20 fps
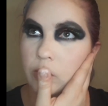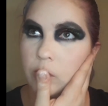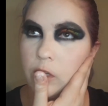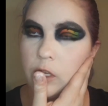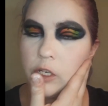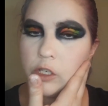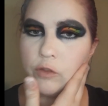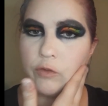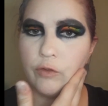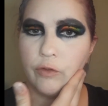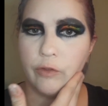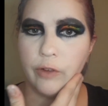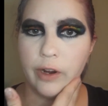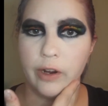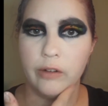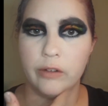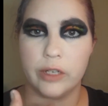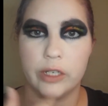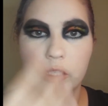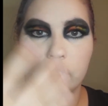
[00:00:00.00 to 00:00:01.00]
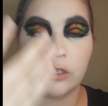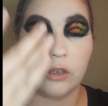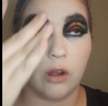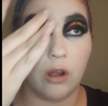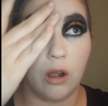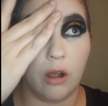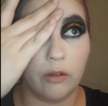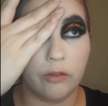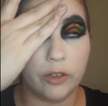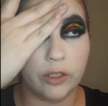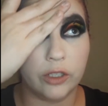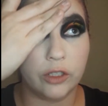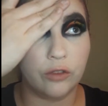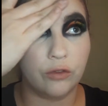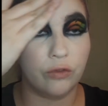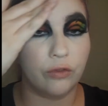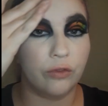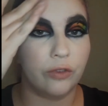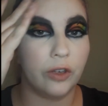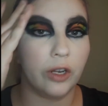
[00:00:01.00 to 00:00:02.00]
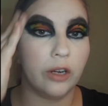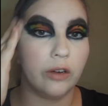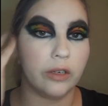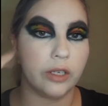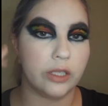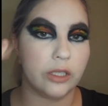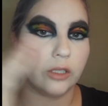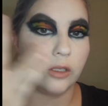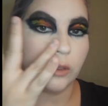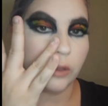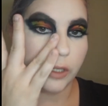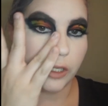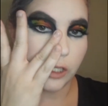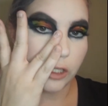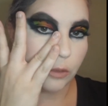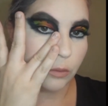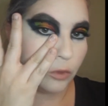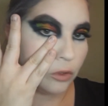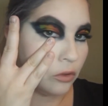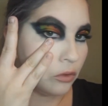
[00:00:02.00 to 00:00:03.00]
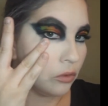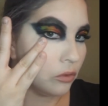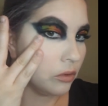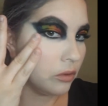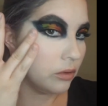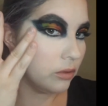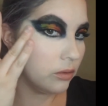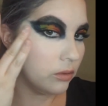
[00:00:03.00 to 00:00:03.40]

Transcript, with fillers: It's very soft. It's very silky smooth.